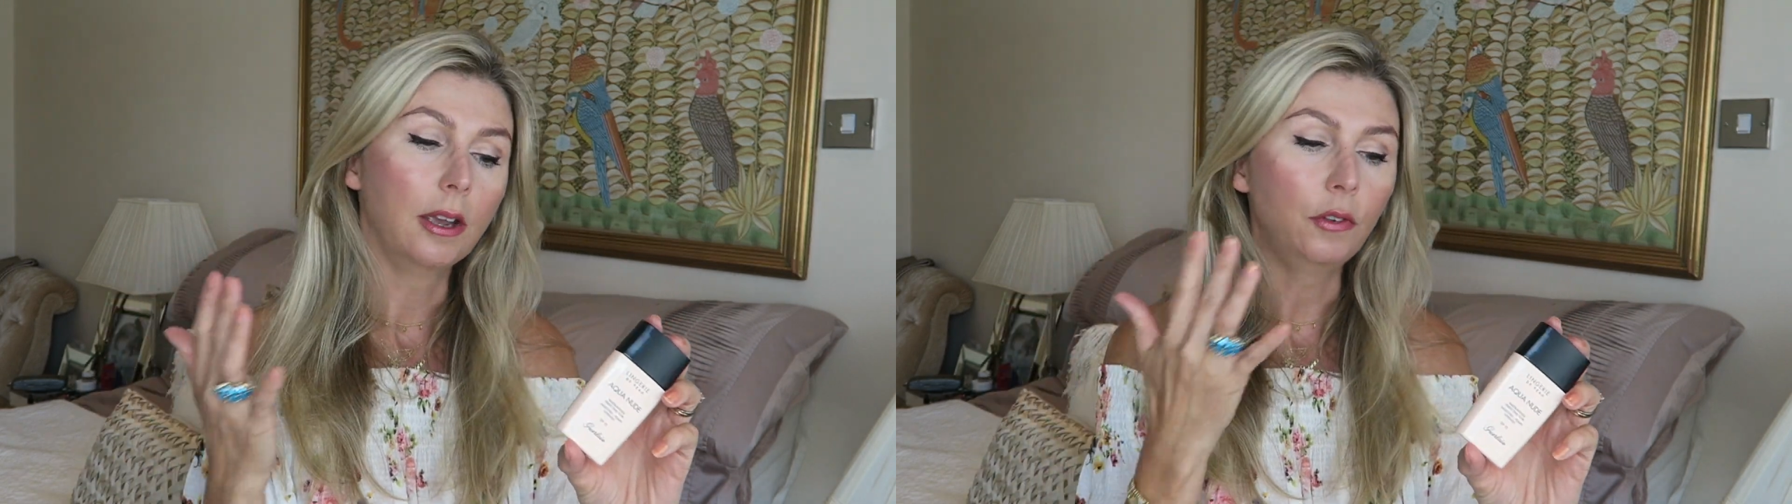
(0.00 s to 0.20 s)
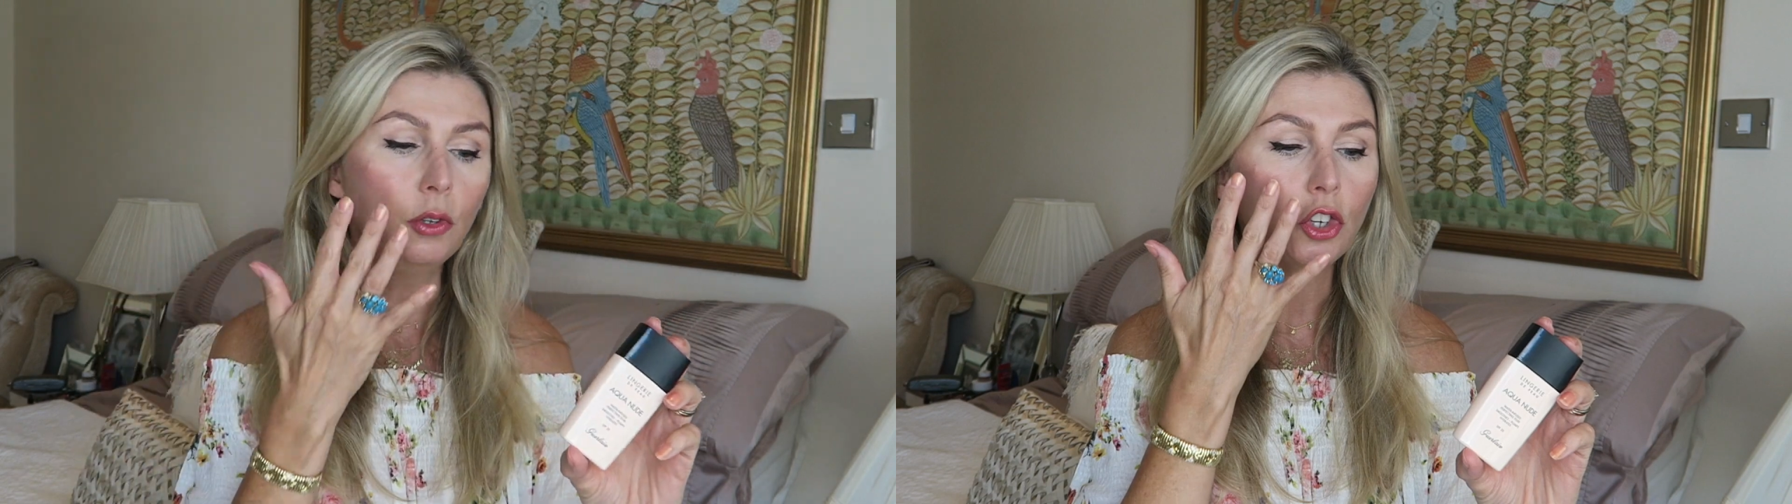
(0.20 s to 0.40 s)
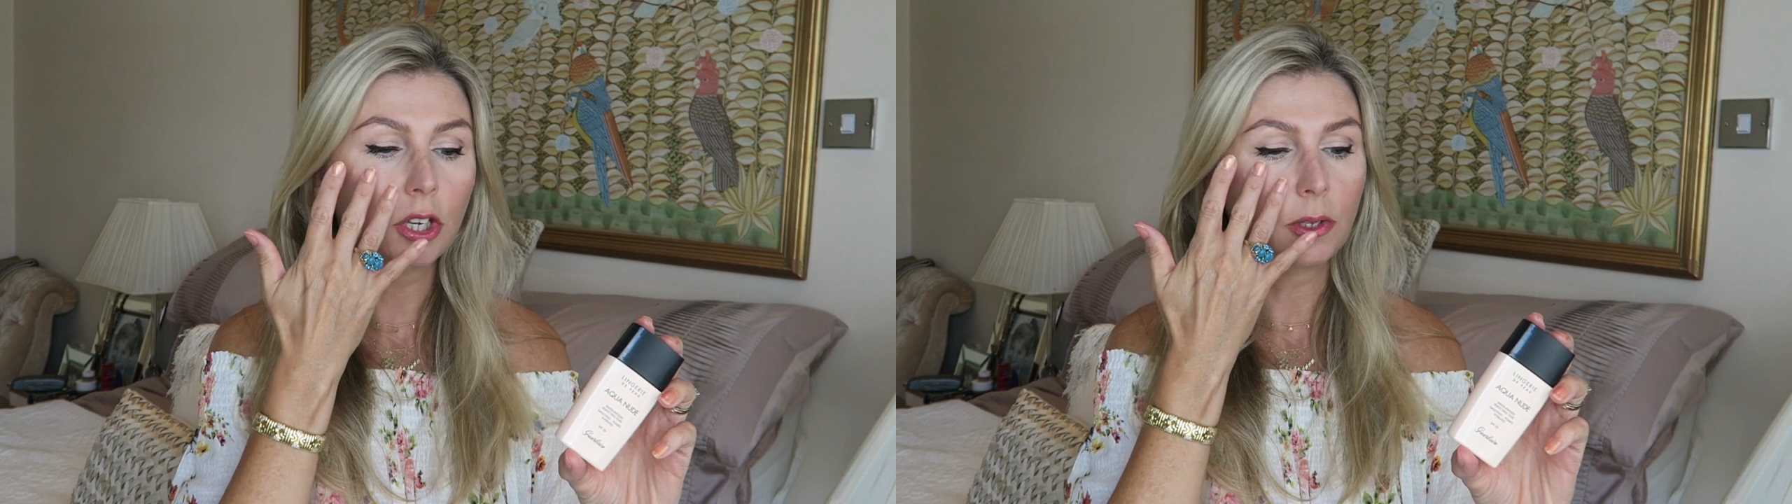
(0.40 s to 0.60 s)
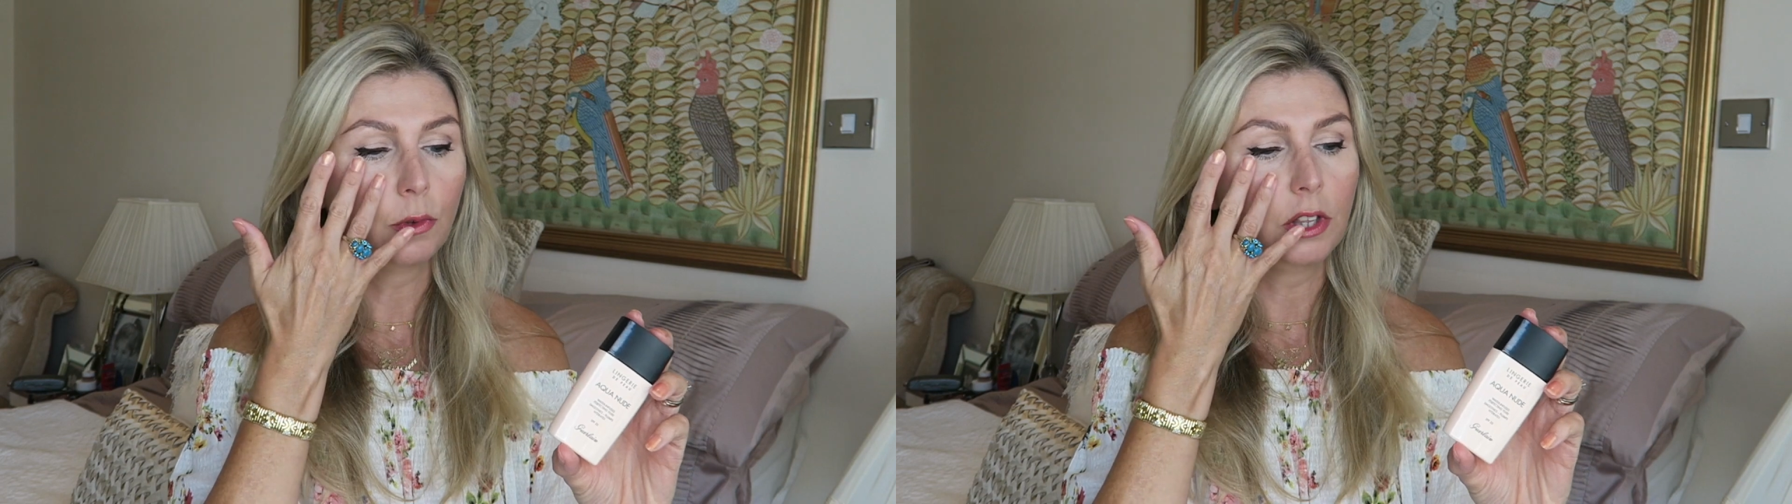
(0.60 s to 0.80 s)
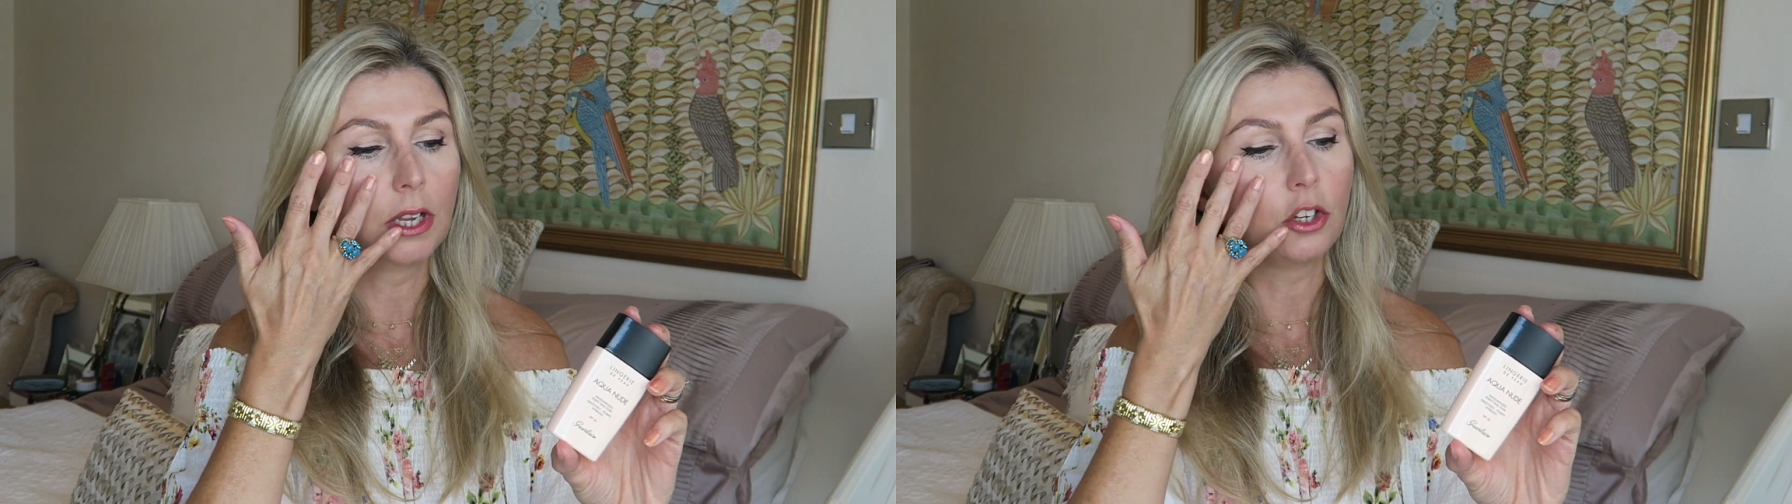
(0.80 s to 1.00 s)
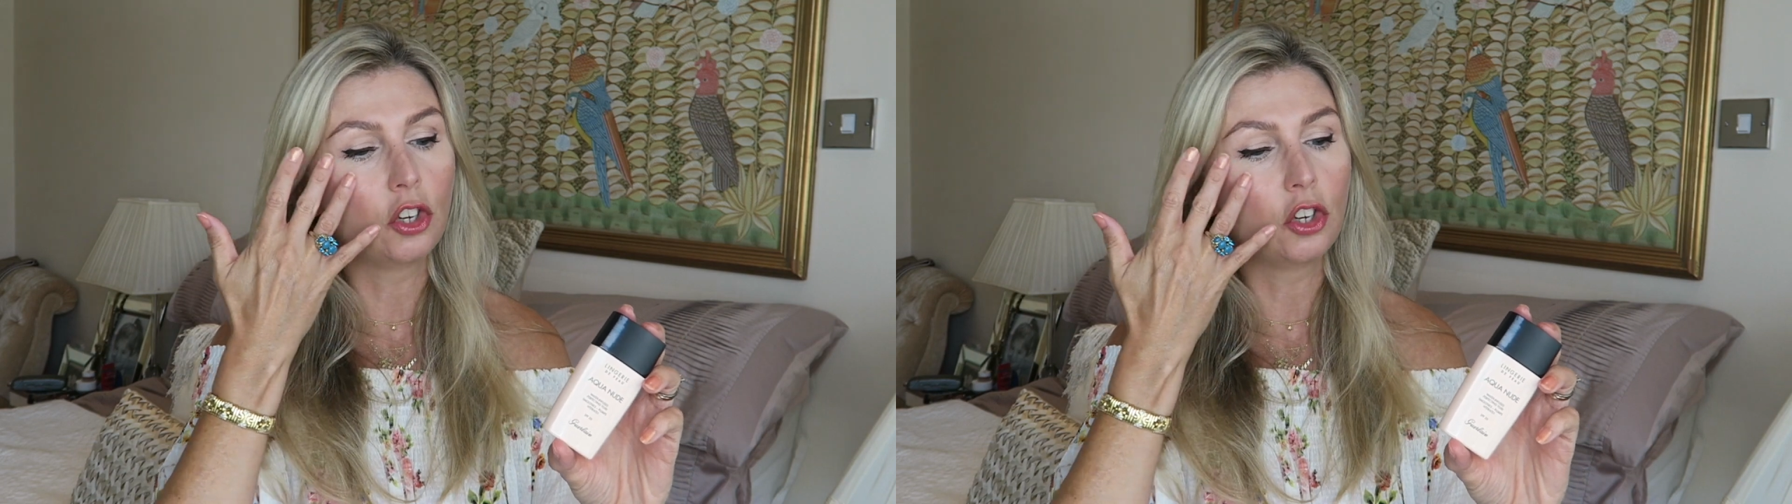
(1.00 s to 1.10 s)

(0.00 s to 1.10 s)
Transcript: If you just want that